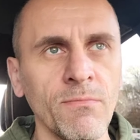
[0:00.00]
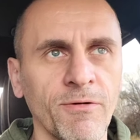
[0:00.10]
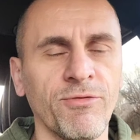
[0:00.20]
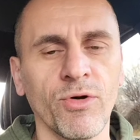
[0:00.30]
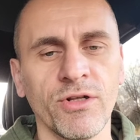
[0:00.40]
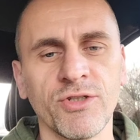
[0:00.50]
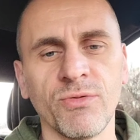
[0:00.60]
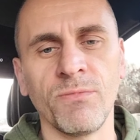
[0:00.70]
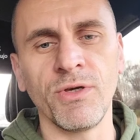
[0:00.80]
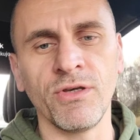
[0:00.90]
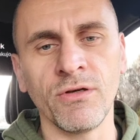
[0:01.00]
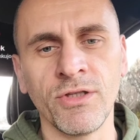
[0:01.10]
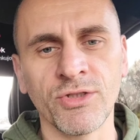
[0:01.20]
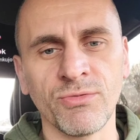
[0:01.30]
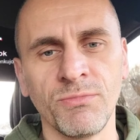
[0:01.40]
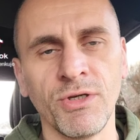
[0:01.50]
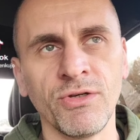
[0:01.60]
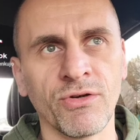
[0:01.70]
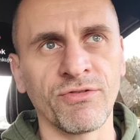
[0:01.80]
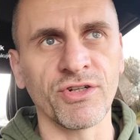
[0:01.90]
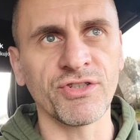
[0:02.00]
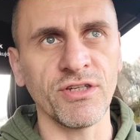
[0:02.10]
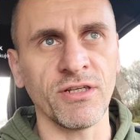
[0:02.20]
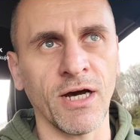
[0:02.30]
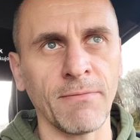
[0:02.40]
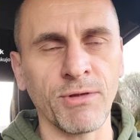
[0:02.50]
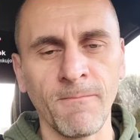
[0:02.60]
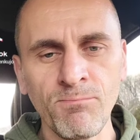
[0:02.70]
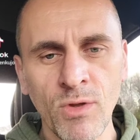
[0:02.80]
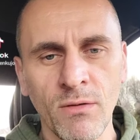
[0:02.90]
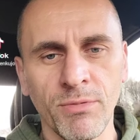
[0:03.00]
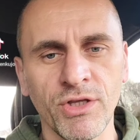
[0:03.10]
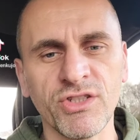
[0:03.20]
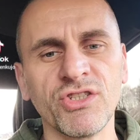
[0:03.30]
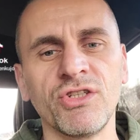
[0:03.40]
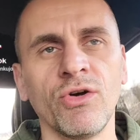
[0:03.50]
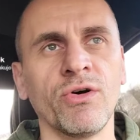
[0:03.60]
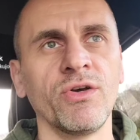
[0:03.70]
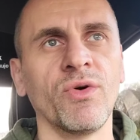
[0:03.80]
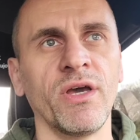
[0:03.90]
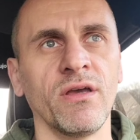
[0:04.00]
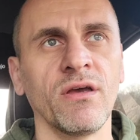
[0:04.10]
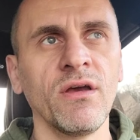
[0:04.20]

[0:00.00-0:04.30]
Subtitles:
before this would be universally adopted. But this is the only way.